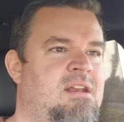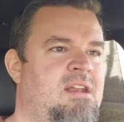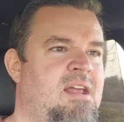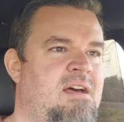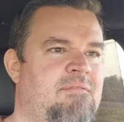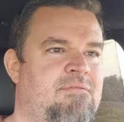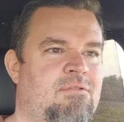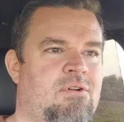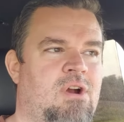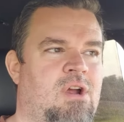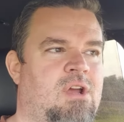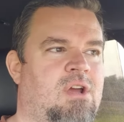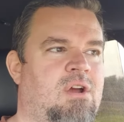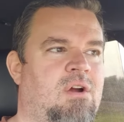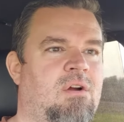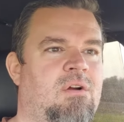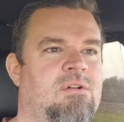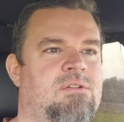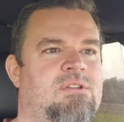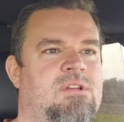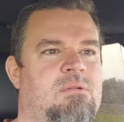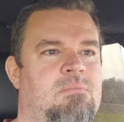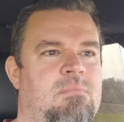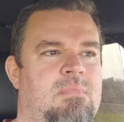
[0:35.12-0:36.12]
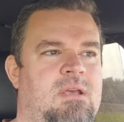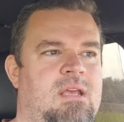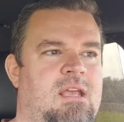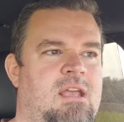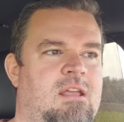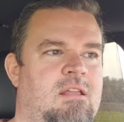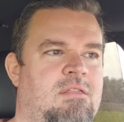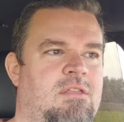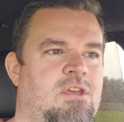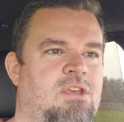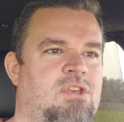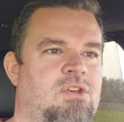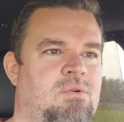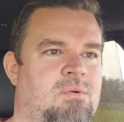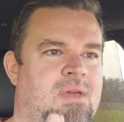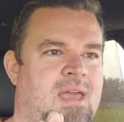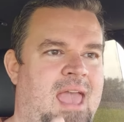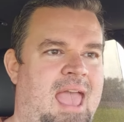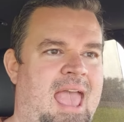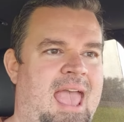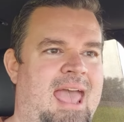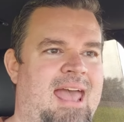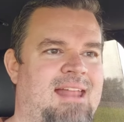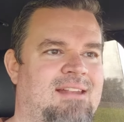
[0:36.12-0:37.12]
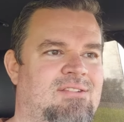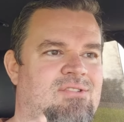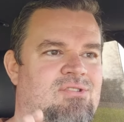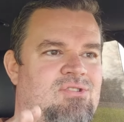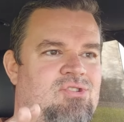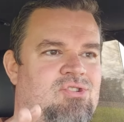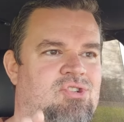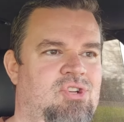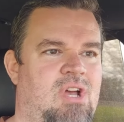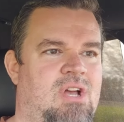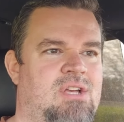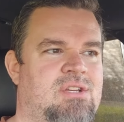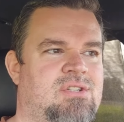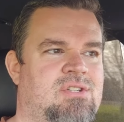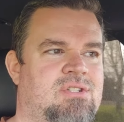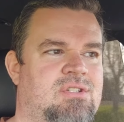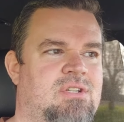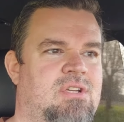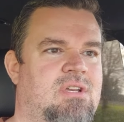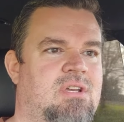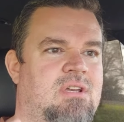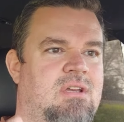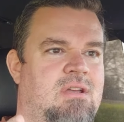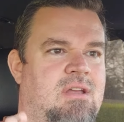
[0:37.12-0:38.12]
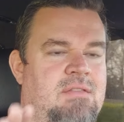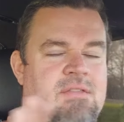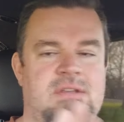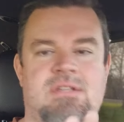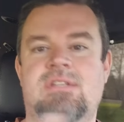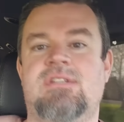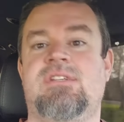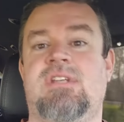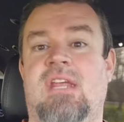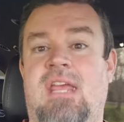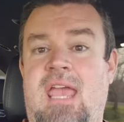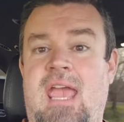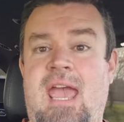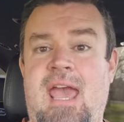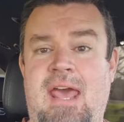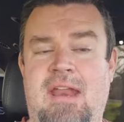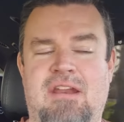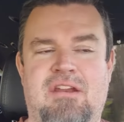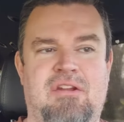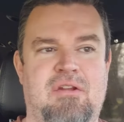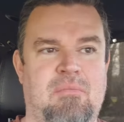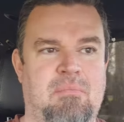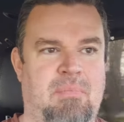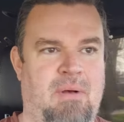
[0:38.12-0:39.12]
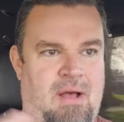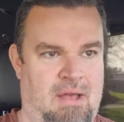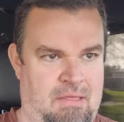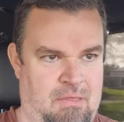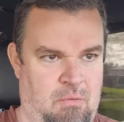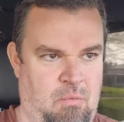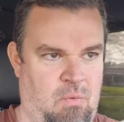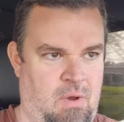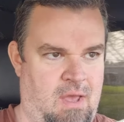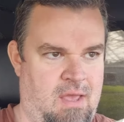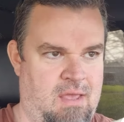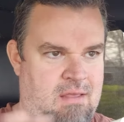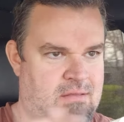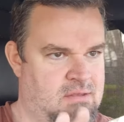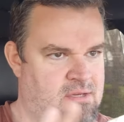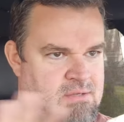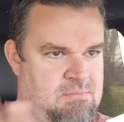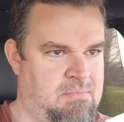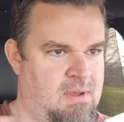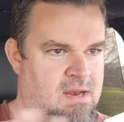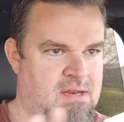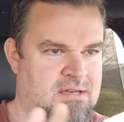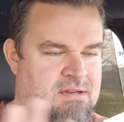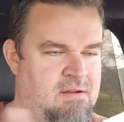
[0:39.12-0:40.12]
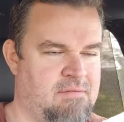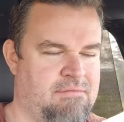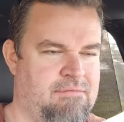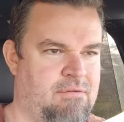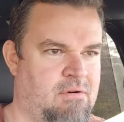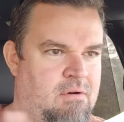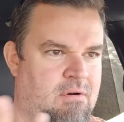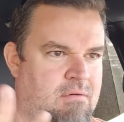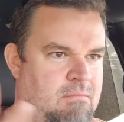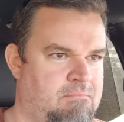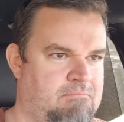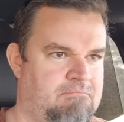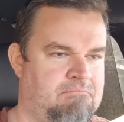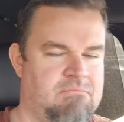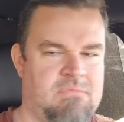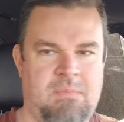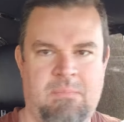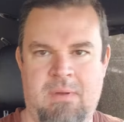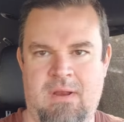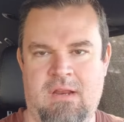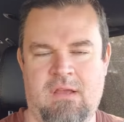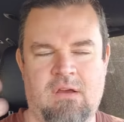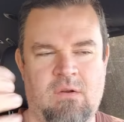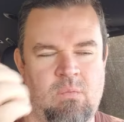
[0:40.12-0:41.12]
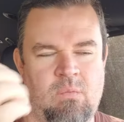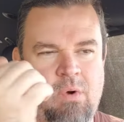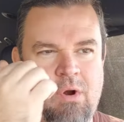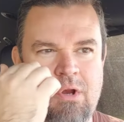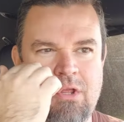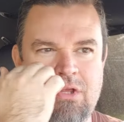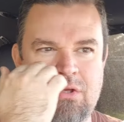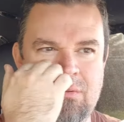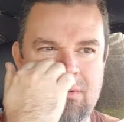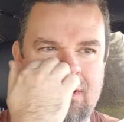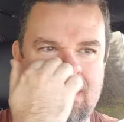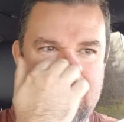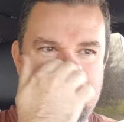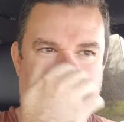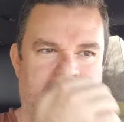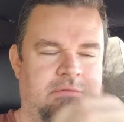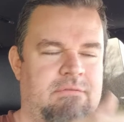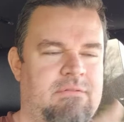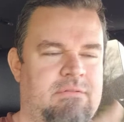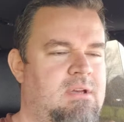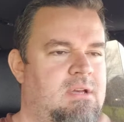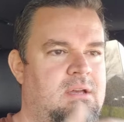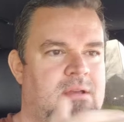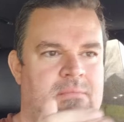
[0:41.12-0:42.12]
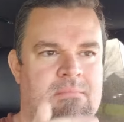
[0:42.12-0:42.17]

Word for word: never occurred to me that you can't just, and this is in Canada, by the way, this may differ depending on where you live,